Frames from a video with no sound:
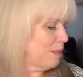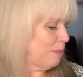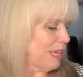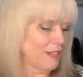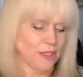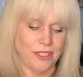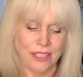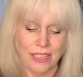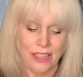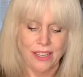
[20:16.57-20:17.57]
blouse
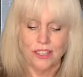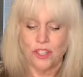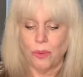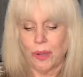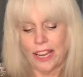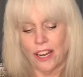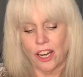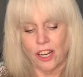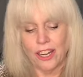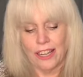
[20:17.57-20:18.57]
to
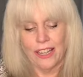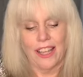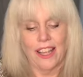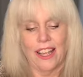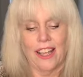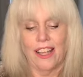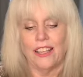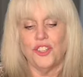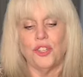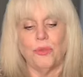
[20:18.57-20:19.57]
wear
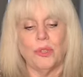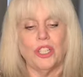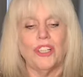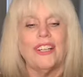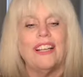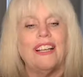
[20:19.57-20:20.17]
to work.